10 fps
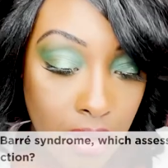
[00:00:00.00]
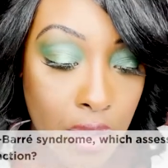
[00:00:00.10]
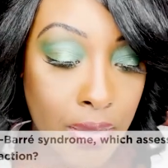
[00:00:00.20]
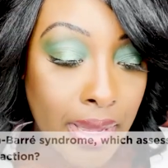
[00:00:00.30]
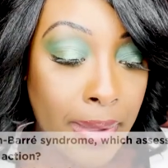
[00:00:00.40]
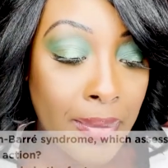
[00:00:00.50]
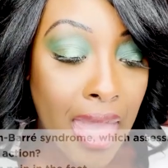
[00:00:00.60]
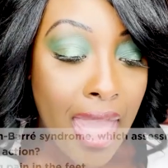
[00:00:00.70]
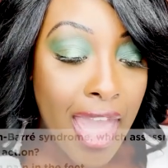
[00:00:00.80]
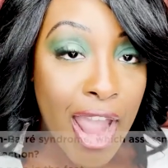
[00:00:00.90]
Okay.
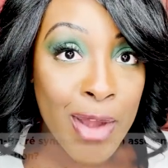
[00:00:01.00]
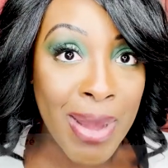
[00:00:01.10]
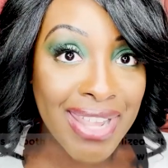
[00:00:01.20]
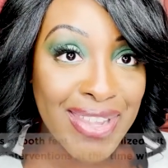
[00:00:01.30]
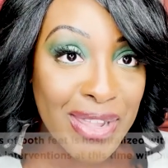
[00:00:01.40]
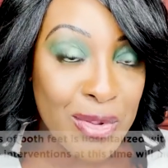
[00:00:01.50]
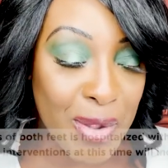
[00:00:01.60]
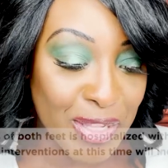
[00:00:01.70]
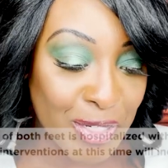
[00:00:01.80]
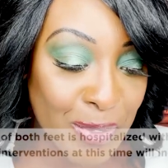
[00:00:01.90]
All right, next
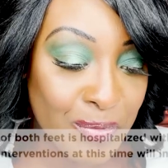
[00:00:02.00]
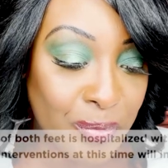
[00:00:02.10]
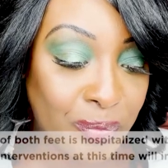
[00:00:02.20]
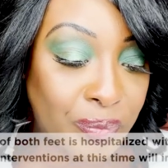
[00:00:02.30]
question.